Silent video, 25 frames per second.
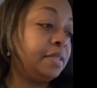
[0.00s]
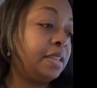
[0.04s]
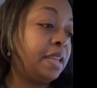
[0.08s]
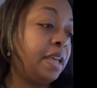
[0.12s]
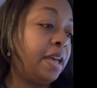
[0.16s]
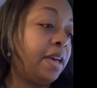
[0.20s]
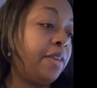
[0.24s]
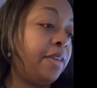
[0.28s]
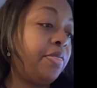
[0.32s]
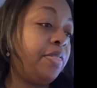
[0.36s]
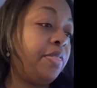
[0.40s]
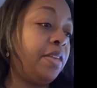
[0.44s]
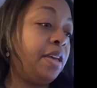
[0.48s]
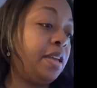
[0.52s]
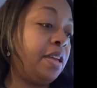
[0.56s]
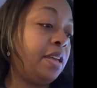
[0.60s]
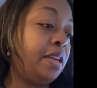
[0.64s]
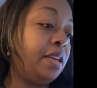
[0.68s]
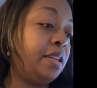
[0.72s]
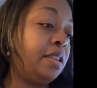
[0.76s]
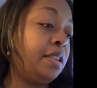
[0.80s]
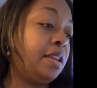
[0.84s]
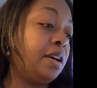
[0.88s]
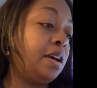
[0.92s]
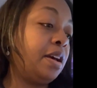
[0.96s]
and
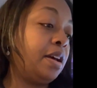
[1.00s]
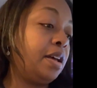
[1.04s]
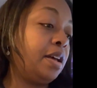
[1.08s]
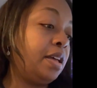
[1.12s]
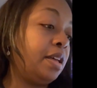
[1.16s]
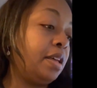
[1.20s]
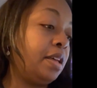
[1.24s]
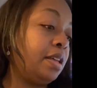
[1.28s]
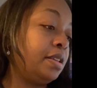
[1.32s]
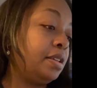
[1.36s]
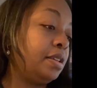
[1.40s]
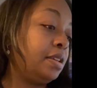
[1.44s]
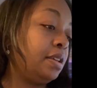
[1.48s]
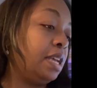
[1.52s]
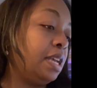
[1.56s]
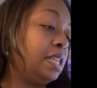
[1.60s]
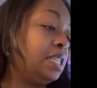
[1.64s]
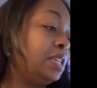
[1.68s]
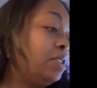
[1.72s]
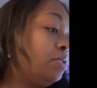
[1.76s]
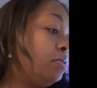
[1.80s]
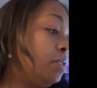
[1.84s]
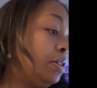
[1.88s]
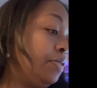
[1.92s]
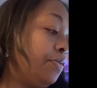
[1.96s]
then I it's
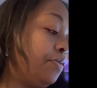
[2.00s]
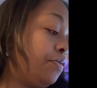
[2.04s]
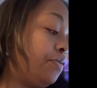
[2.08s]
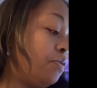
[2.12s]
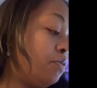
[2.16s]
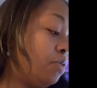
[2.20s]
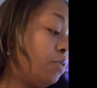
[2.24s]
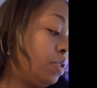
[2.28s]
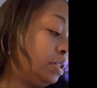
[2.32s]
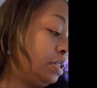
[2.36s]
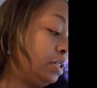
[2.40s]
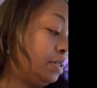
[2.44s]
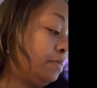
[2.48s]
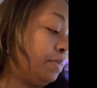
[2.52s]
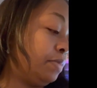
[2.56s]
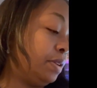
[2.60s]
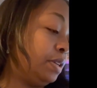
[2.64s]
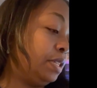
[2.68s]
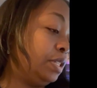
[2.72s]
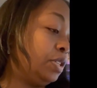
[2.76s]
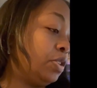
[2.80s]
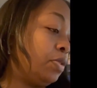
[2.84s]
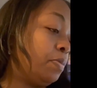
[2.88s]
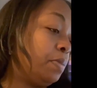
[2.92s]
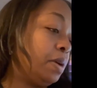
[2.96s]
only four something,
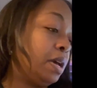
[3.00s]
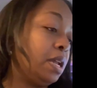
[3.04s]
so Wait.